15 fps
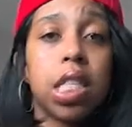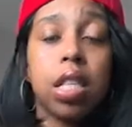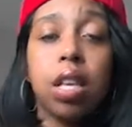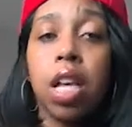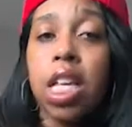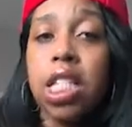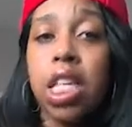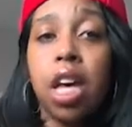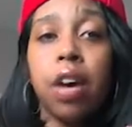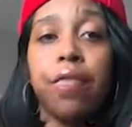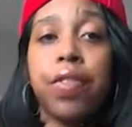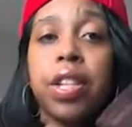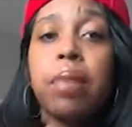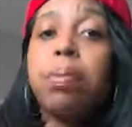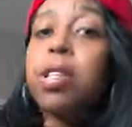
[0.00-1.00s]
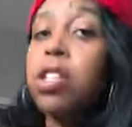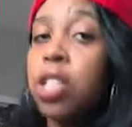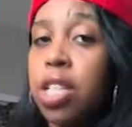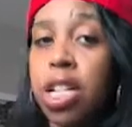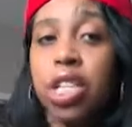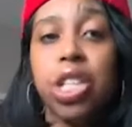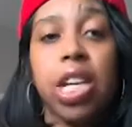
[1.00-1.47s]
except for the pictures
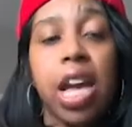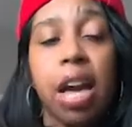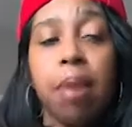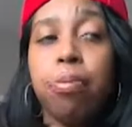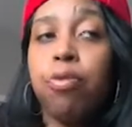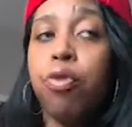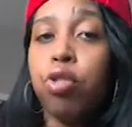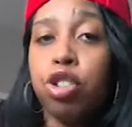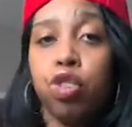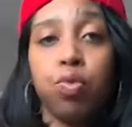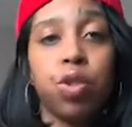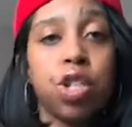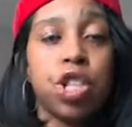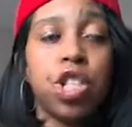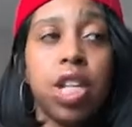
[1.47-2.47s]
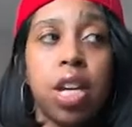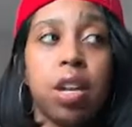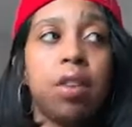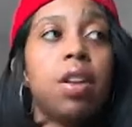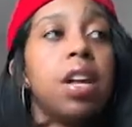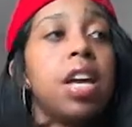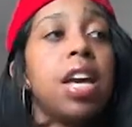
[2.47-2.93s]
that she had before she went to jail.
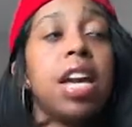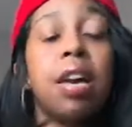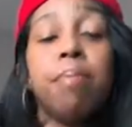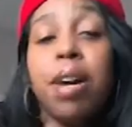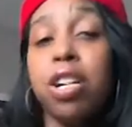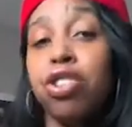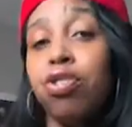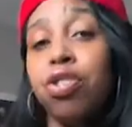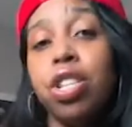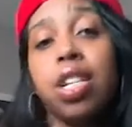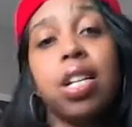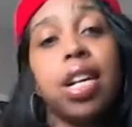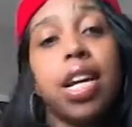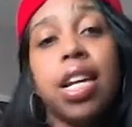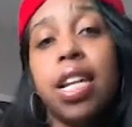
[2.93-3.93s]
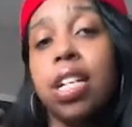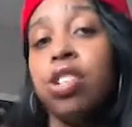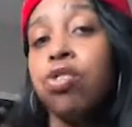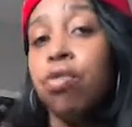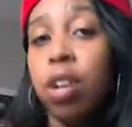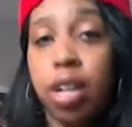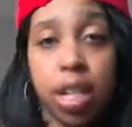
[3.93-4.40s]
And mind you, she done had a
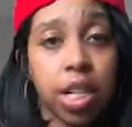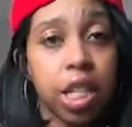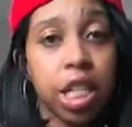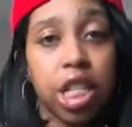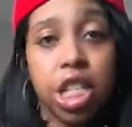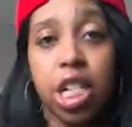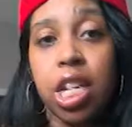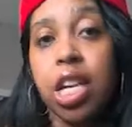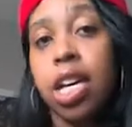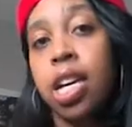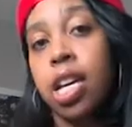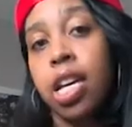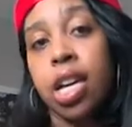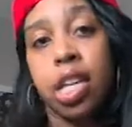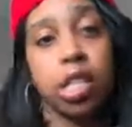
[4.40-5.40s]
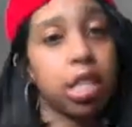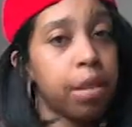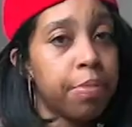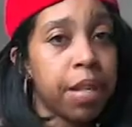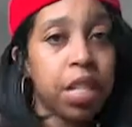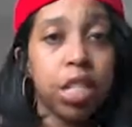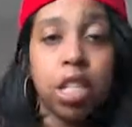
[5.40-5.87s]
drug addiction and her ass done
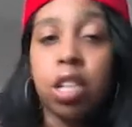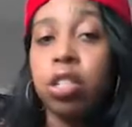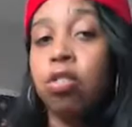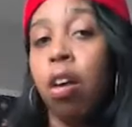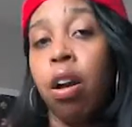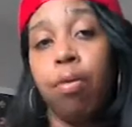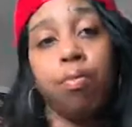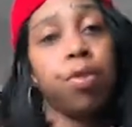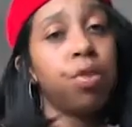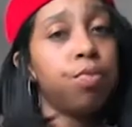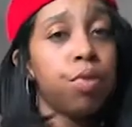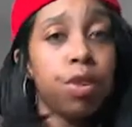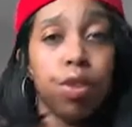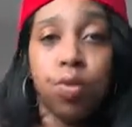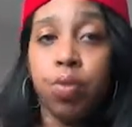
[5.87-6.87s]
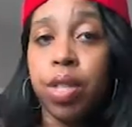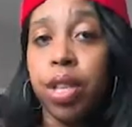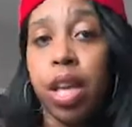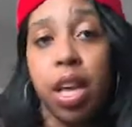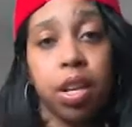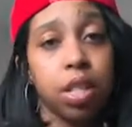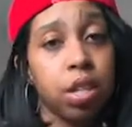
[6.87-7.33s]
been in jail. So I really want to know what the
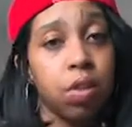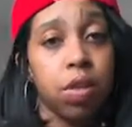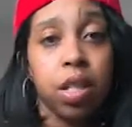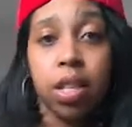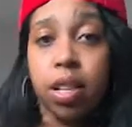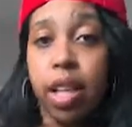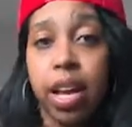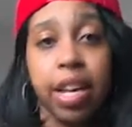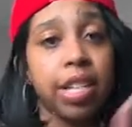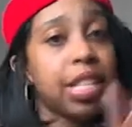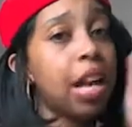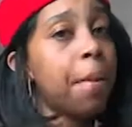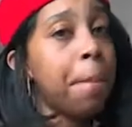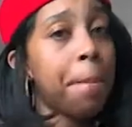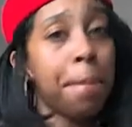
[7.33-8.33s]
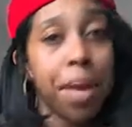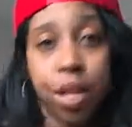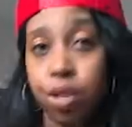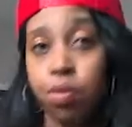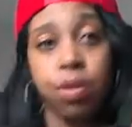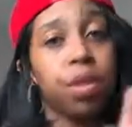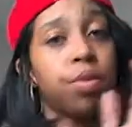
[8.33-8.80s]
hell Tara look like, because I bet
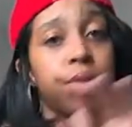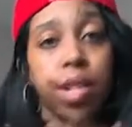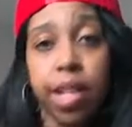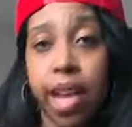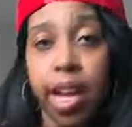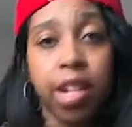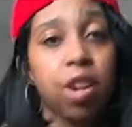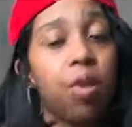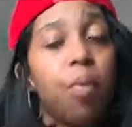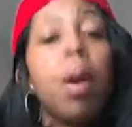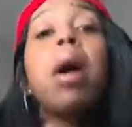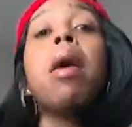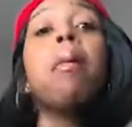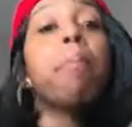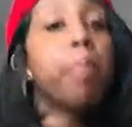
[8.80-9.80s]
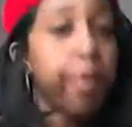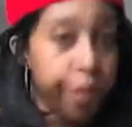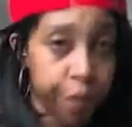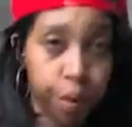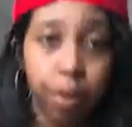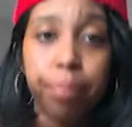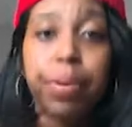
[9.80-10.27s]
you it don't look like them
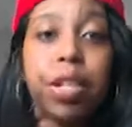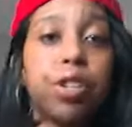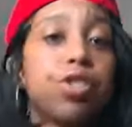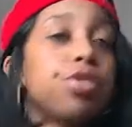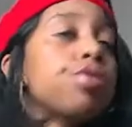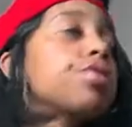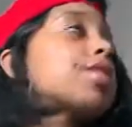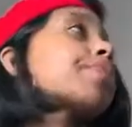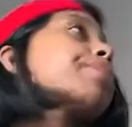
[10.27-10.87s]
before pictures.